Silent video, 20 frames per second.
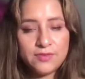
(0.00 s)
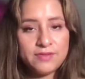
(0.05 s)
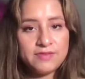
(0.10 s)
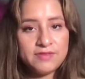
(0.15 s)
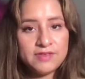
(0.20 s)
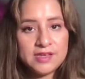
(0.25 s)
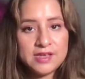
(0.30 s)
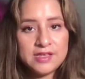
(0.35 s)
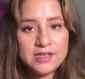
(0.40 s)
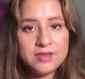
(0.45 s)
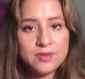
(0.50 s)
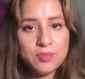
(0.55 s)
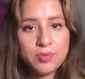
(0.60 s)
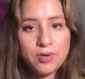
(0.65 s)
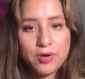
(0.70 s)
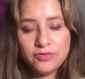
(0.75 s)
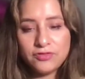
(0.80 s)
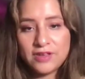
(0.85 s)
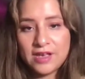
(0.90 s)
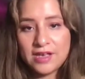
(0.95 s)
We've seen the
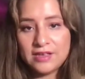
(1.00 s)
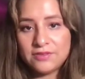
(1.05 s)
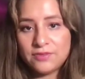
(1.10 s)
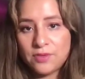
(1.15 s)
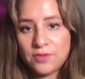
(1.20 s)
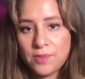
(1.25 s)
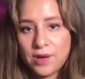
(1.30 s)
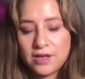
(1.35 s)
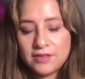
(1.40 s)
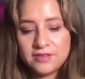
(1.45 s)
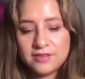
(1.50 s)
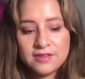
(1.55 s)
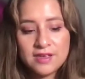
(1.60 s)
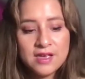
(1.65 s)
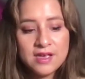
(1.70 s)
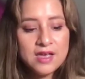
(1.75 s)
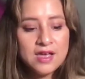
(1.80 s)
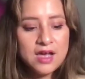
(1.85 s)
protests for months